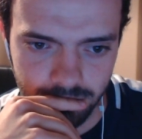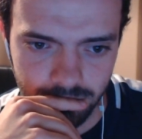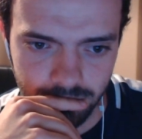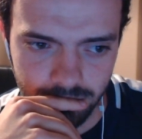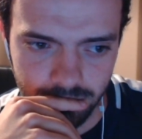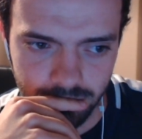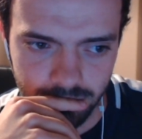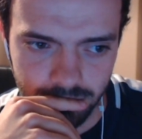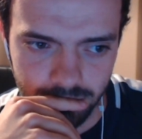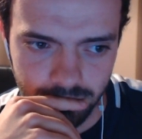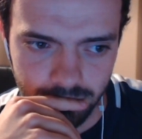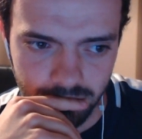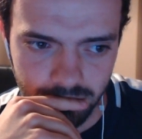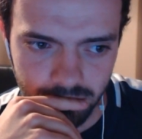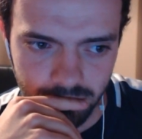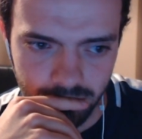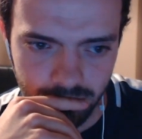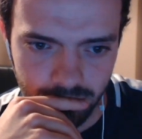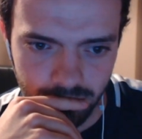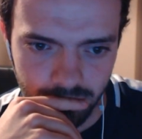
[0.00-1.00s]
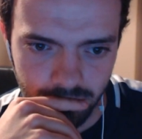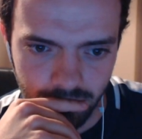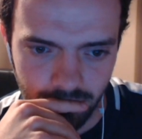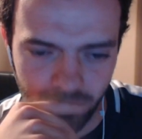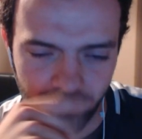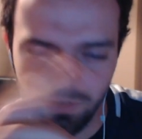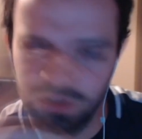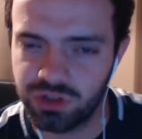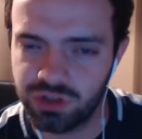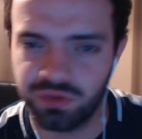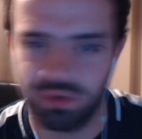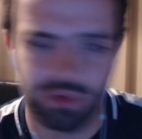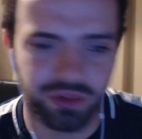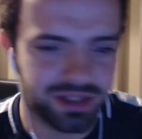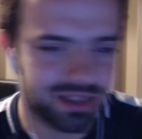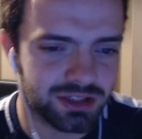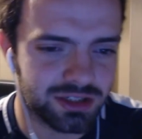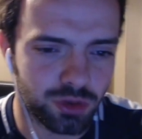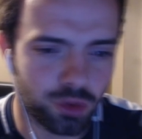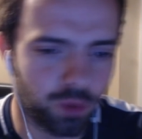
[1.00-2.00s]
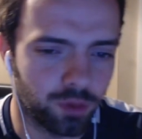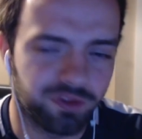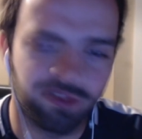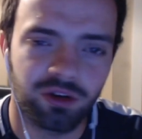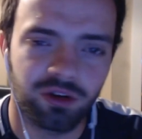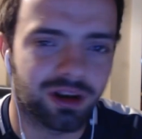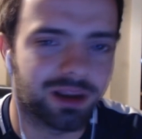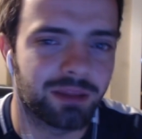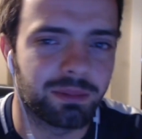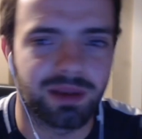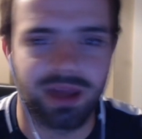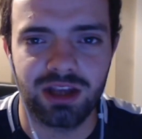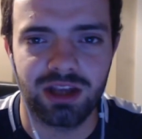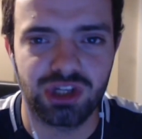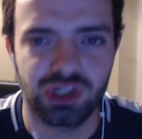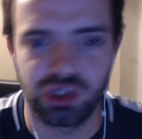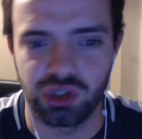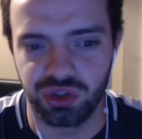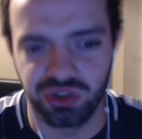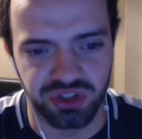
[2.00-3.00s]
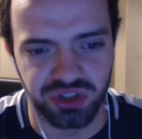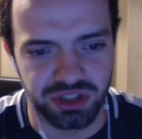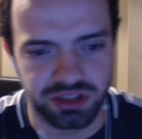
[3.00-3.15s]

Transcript: I really just thought, this is all for eliminations.